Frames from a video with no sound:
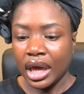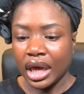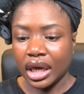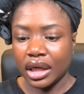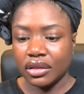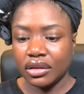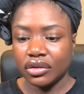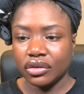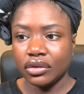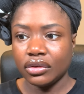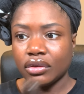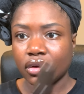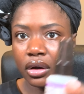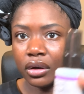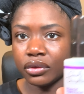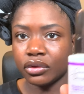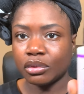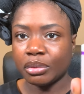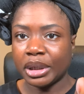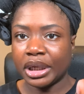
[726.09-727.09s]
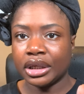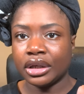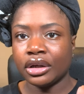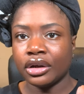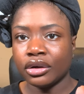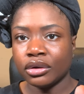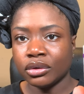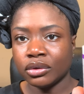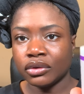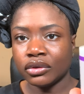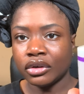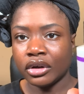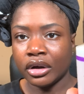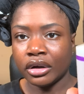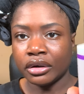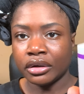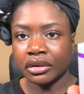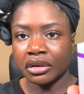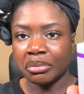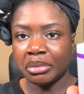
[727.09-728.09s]
And this is also by Carol's
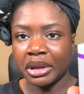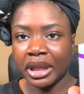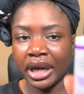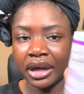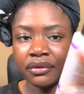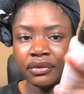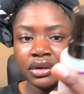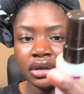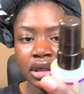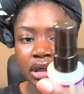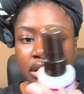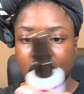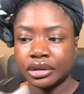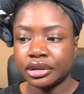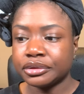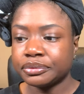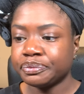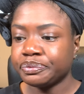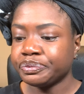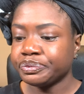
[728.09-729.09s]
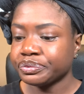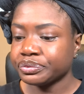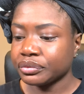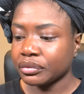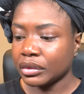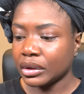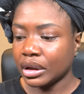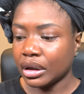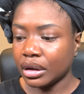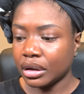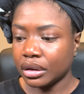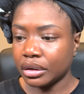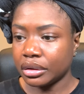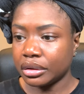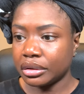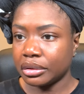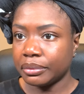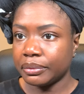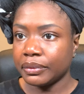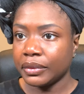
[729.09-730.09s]
Daughter, the Black Vanilla.
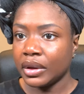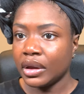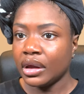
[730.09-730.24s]
Um,